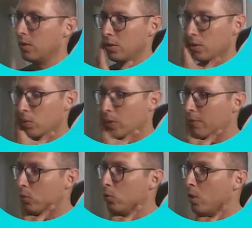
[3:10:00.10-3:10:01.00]
So we have
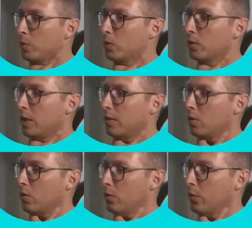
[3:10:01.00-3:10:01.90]
two options, either
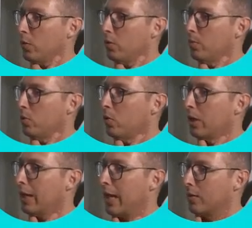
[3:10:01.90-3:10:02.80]
confirm or
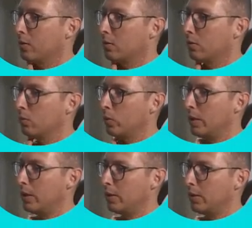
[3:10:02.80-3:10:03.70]
cancel. We
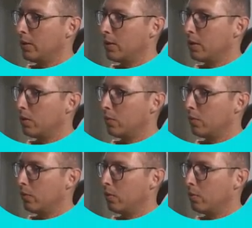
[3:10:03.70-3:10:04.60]
can
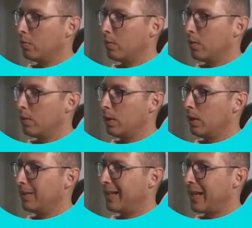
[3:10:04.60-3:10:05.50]
confirm
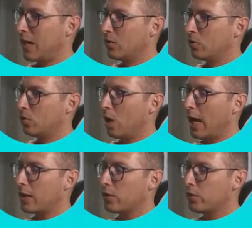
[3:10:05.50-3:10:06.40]
and the cancel
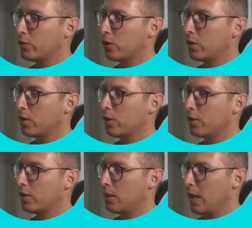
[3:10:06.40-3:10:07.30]
action
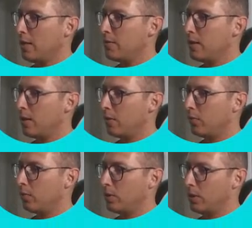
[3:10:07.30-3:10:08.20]
stays there
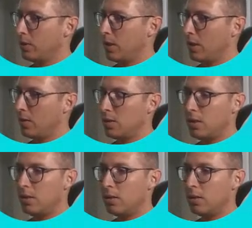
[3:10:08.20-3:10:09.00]
for the entirety.